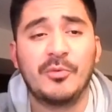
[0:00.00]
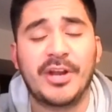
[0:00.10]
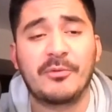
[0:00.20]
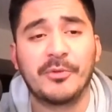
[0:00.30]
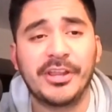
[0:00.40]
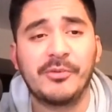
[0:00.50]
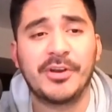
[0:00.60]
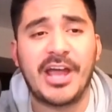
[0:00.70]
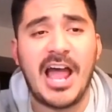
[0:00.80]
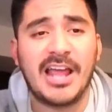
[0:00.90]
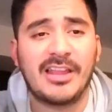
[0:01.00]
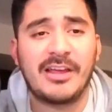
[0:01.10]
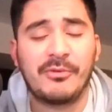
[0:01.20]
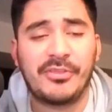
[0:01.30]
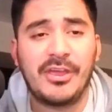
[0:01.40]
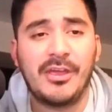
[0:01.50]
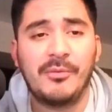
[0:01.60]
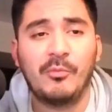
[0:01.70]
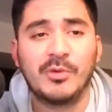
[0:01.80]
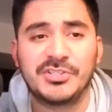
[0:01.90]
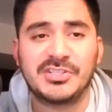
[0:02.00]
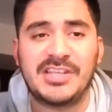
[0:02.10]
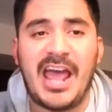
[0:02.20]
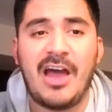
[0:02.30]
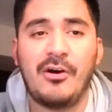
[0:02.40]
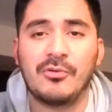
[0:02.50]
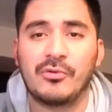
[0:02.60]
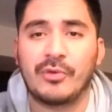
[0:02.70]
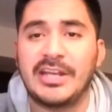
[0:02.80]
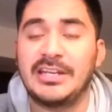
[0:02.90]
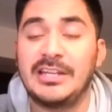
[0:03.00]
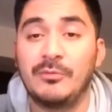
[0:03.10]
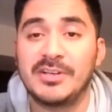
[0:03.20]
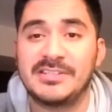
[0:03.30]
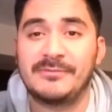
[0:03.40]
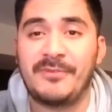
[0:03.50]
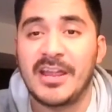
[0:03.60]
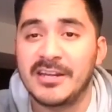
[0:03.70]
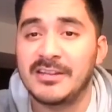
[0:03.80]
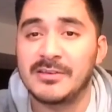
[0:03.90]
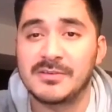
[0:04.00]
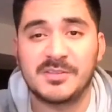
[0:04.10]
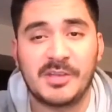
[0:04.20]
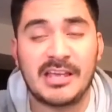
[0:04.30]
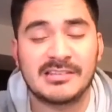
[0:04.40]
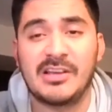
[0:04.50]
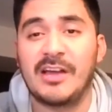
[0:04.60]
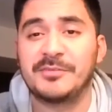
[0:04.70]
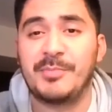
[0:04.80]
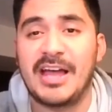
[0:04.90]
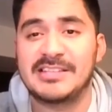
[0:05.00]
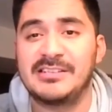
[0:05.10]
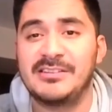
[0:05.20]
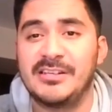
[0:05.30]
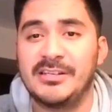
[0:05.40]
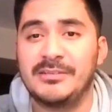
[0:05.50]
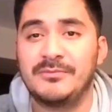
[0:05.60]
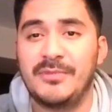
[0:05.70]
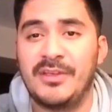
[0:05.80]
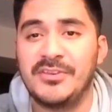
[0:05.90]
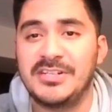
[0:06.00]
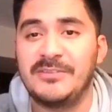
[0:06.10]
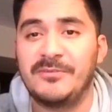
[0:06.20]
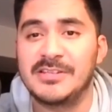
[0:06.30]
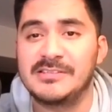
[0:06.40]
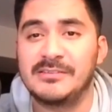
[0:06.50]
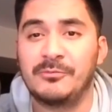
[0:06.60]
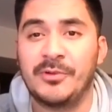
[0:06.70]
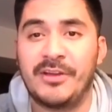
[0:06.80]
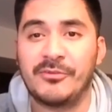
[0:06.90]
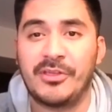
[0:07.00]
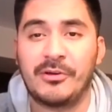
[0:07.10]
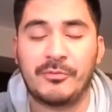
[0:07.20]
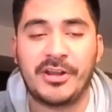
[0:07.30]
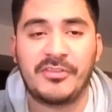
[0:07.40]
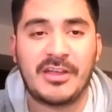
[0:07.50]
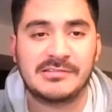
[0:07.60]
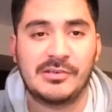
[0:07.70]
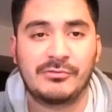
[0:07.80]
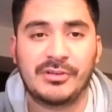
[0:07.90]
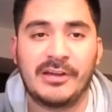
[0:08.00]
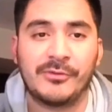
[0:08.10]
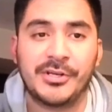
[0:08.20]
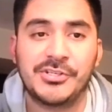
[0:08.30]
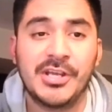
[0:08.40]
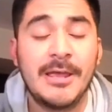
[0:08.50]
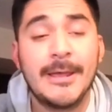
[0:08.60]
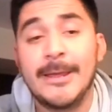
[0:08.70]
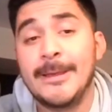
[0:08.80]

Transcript: What I really want to highlight with him was just how great he was at finding those soft spots in the in the defense whenever they were running that zone coverage.